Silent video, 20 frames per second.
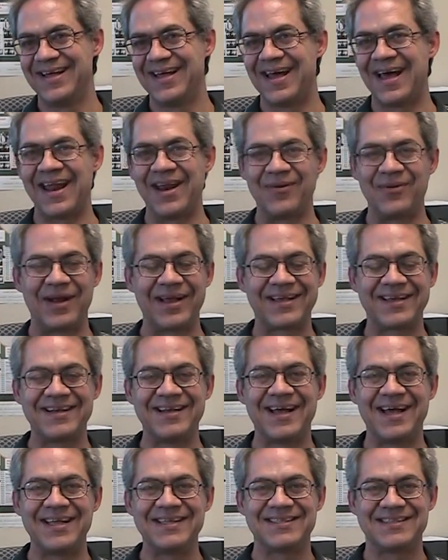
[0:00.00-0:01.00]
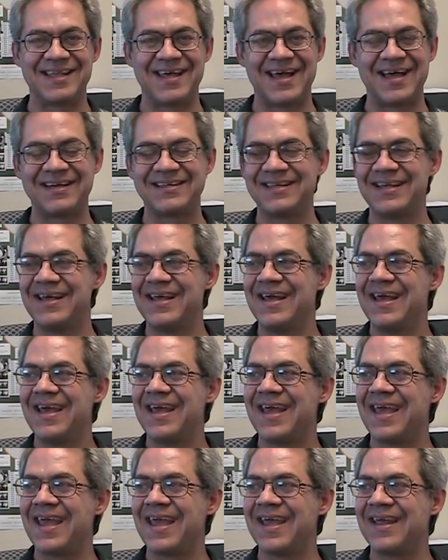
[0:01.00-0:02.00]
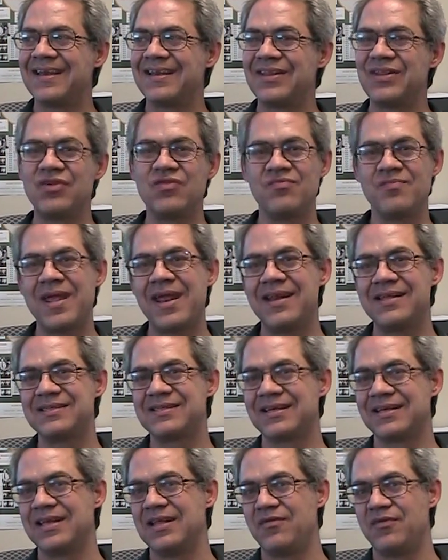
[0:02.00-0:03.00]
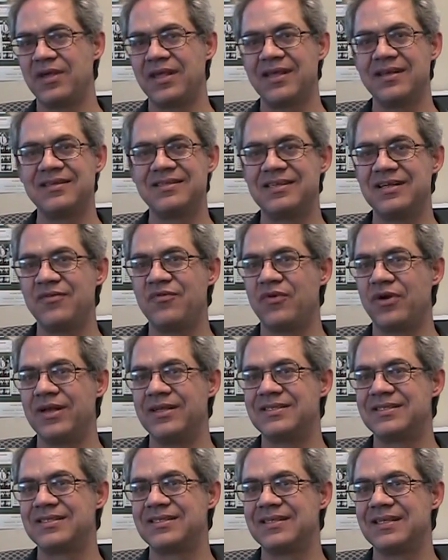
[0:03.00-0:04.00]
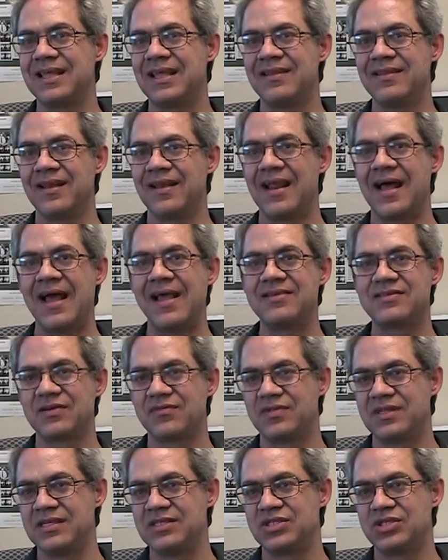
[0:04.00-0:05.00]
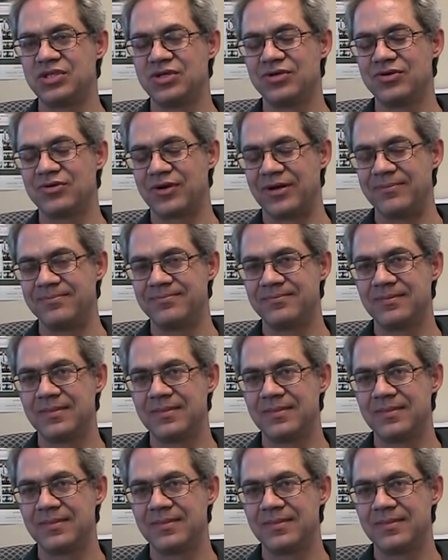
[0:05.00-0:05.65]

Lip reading: I recognize that, and you've made a significant difference in the lives of these children.